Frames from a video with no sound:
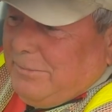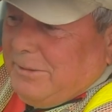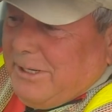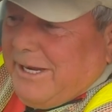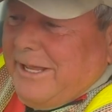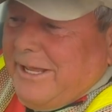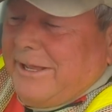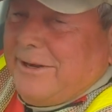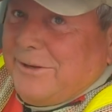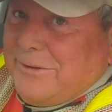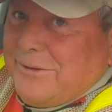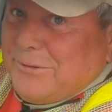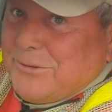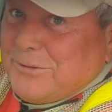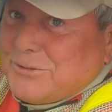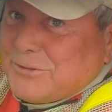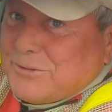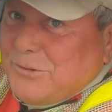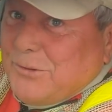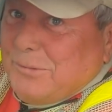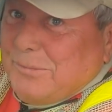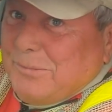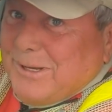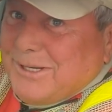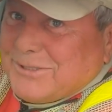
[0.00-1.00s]
going to head into a
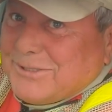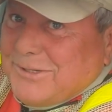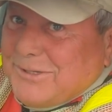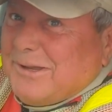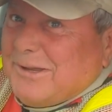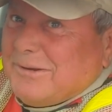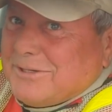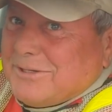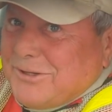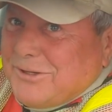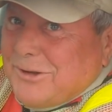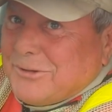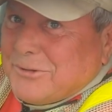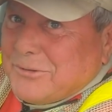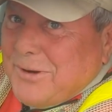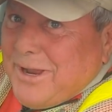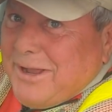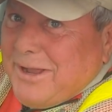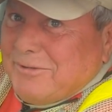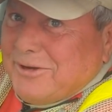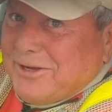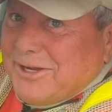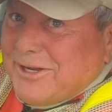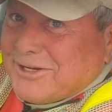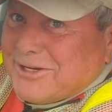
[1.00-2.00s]
school bus. I'm going to start
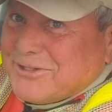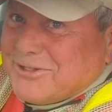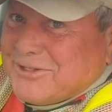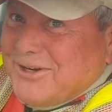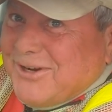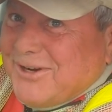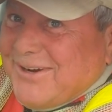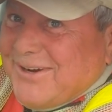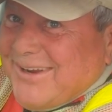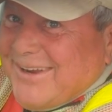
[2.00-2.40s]
driving next year.